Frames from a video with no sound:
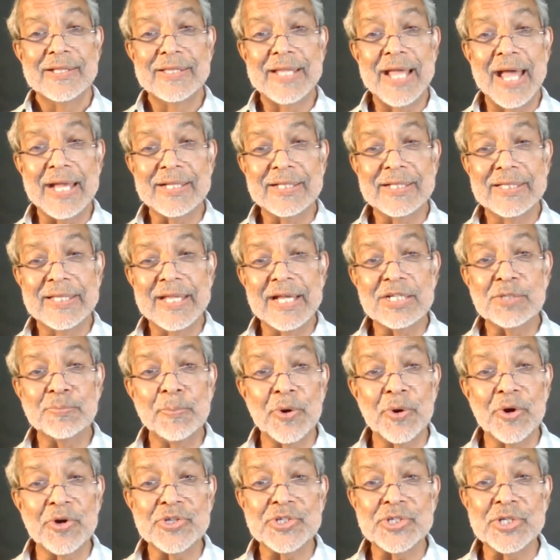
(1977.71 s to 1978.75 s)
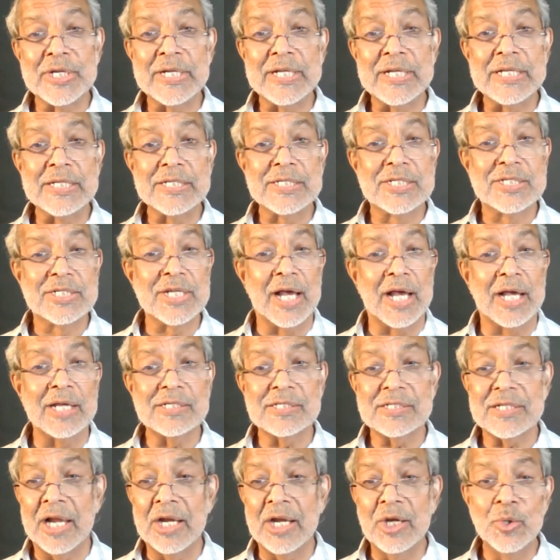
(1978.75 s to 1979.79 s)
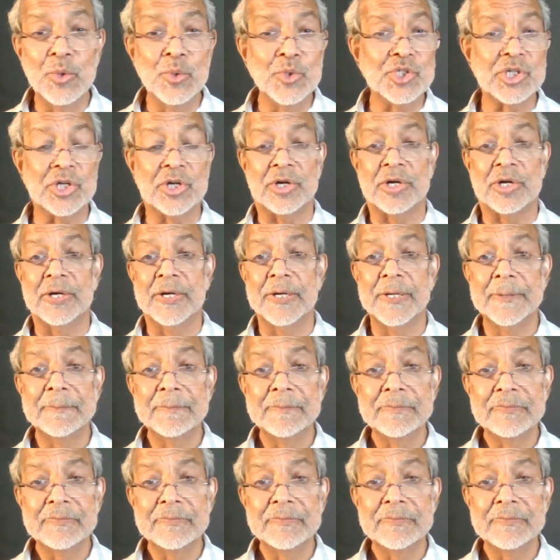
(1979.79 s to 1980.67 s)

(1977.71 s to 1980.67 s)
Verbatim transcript: that this person is just a loser.